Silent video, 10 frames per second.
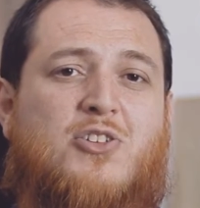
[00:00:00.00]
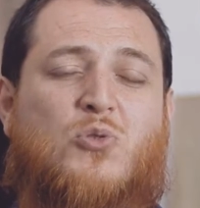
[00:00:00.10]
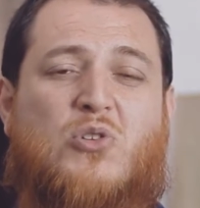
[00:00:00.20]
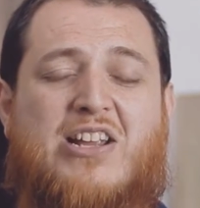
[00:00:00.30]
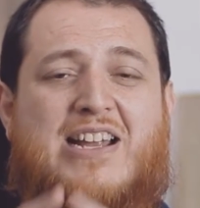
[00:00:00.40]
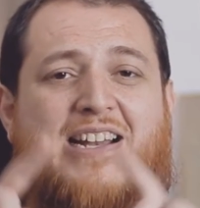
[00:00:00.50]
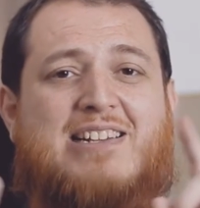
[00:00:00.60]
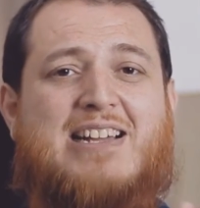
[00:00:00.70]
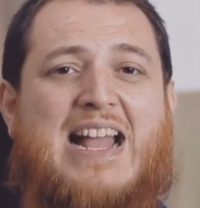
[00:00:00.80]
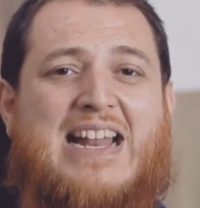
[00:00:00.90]
to
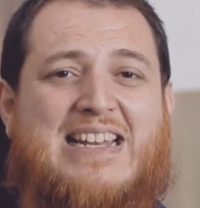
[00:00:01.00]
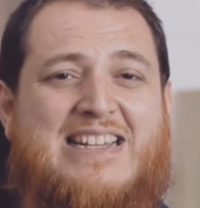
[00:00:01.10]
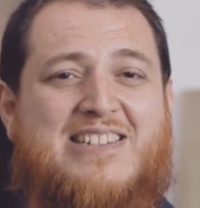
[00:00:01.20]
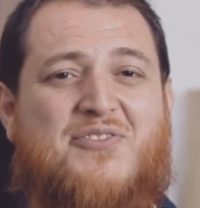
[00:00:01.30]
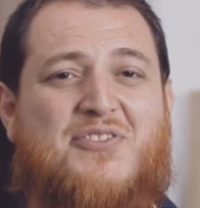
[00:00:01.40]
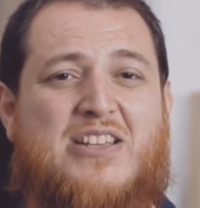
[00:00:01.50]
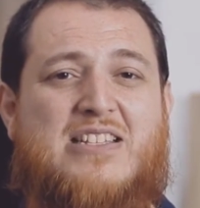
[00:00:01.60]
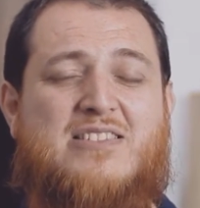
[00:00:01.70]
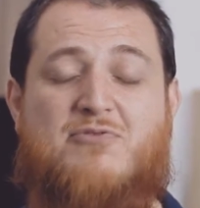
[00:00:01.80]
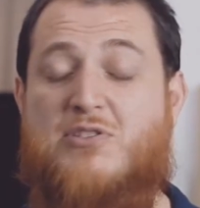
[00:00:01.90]
create an
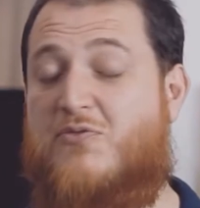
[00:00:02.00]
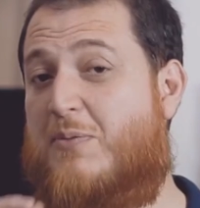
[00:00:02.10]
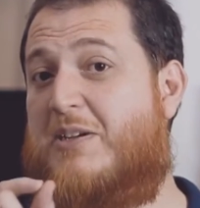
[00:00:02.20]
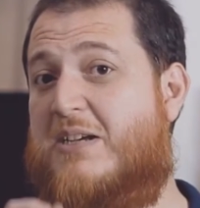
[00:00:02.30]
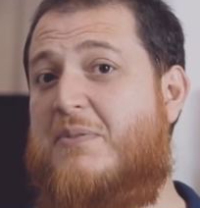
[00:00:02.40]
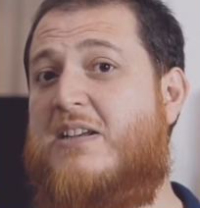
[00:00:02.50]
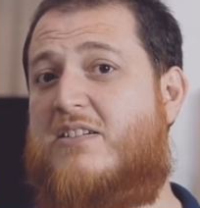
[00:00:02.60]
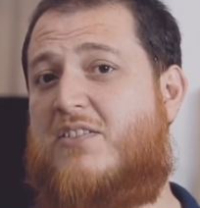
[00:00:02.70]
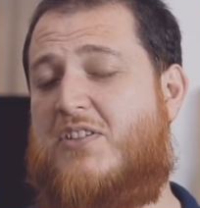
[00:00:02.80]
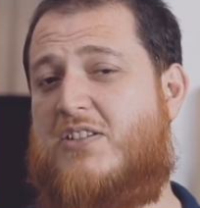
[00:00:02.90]
interface which will be dummy
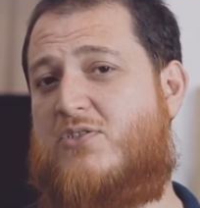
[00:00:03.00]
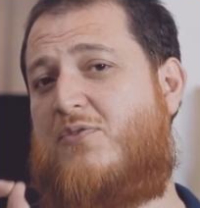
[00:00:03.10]
interface.